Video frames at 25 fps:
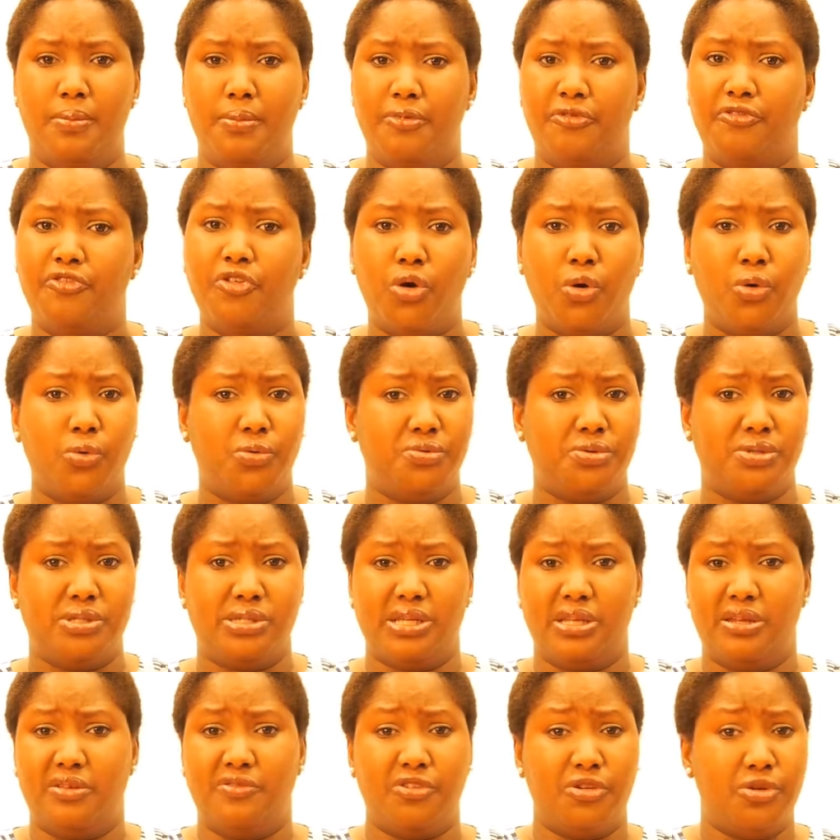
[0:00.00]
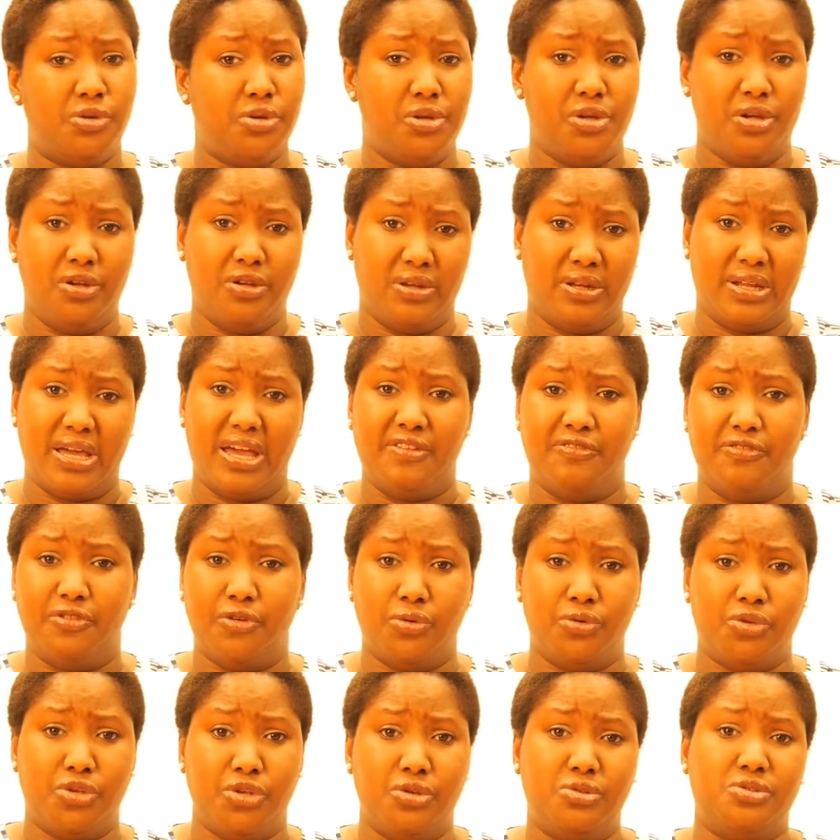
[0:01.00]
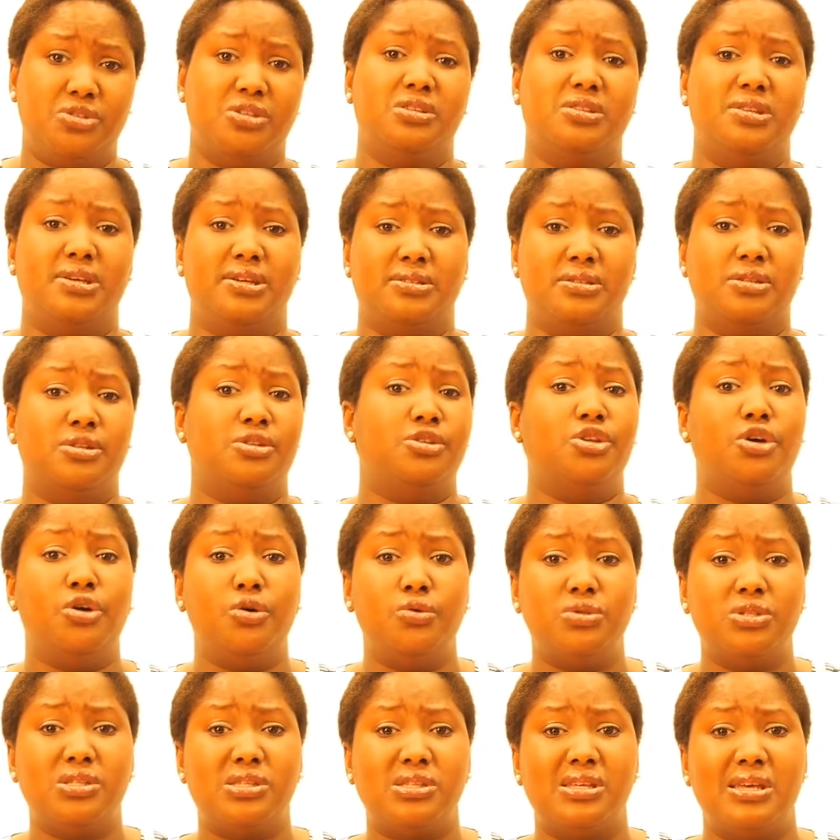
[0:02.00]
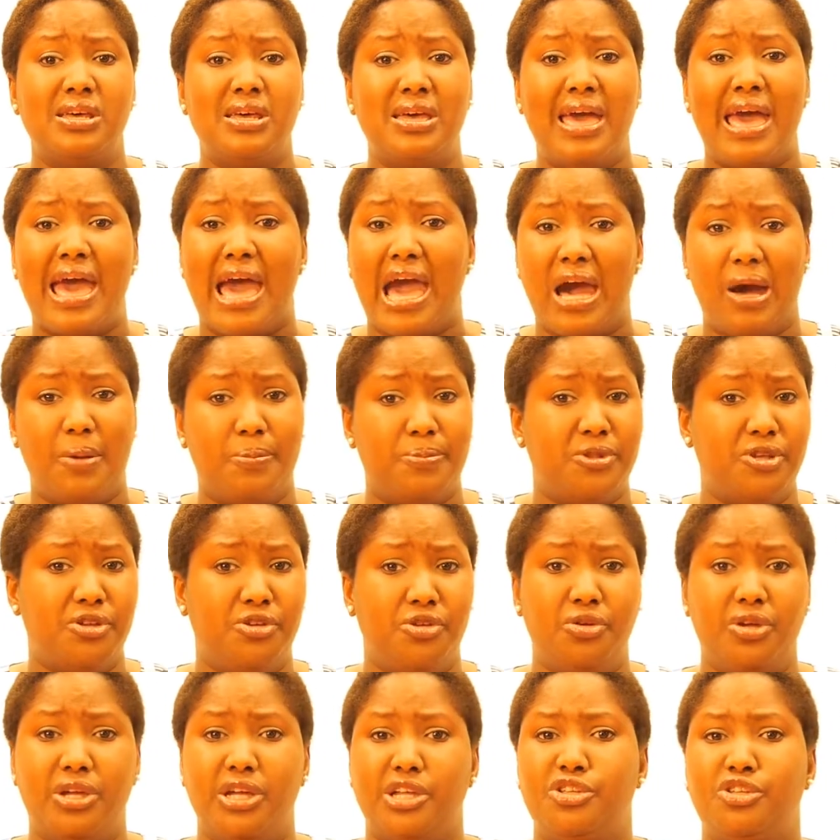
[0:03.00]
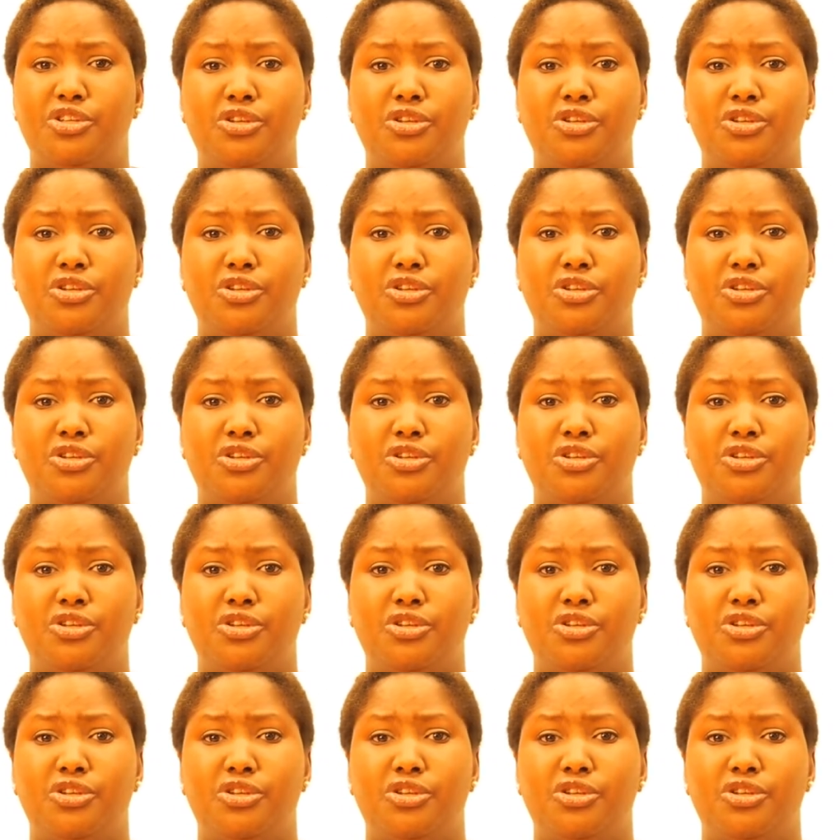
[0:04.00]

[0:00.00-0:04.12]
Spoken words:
phones, and if you're an iPhone user, there's a Notes app that you can